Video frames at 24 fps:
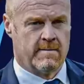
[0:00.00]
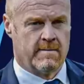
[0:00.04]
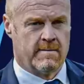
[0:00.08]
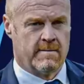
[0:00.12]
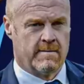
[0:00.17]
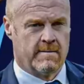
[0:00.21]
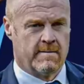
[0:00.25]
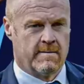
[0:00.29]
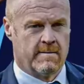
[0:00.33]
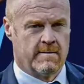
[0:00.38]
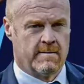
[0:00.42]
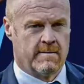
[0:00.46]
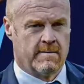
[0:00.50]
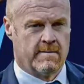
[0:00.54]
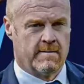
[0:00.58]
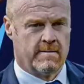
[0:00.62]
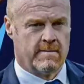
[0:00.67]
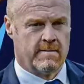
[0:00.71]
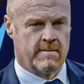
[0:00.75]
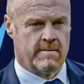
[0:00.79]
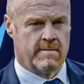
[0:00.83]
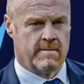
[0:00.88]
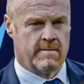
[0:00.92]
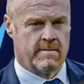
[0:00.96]

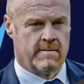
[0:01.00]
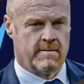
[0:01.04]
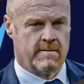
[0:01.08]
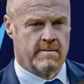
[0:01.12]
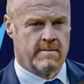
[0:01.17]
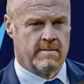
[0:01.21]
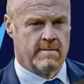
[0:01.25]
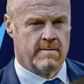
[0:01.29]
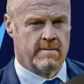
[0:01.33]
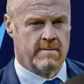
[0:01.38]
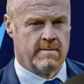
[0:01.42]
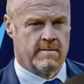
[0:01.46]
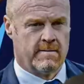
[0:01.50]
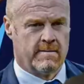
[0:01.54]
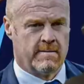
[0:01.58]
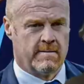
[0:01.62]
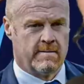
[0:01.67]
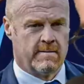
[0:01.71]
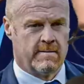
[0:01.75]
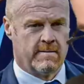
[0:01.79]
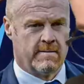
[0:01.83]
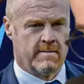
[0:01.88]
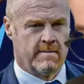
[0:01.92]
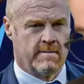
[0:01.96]

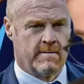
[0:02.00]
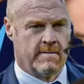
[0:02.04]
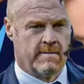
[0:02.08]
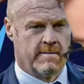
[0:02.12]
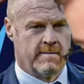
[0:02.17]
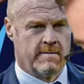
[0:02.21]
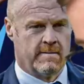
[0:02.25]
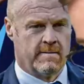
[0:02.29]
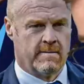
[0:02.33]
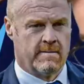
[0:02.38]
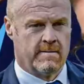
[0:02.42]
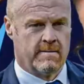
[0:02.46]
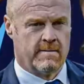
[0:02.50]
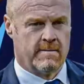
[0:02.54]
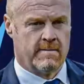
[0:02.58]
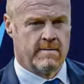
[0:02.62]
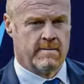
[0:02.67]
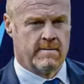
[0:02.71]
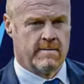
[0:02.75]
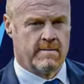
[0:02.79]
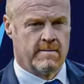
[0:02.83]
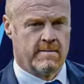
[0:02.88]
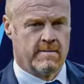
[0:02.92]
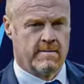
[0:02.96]

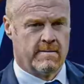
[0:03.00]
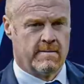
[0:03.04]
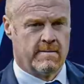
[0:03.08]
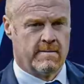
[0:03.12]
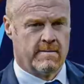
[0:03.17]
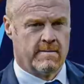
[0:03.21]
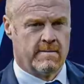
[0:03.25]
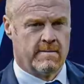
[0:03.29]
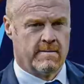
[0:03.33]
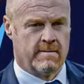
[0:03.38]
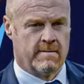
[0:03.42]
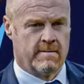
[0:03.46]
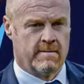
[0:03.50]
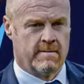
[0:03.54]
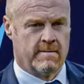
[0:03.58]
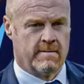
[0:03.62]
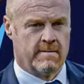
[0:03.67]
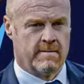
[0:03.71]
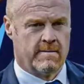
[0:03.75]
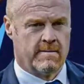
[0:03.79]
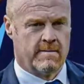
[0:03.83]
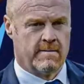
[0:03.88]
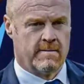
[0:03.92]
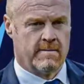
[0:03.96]

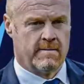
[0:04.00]
(silent)